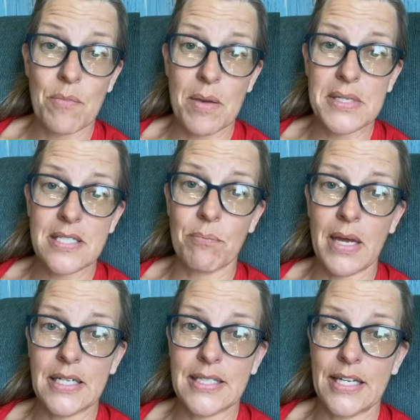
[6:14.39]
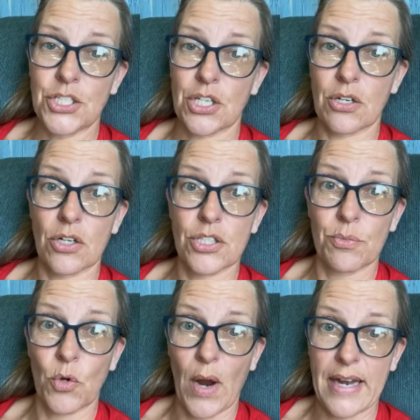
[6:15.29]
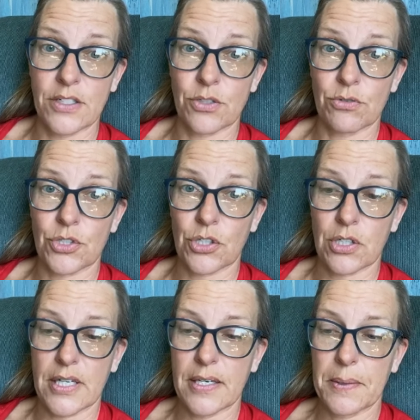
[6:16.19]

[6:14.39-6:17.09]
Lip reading: maybe some meditation or some gratitude journaling.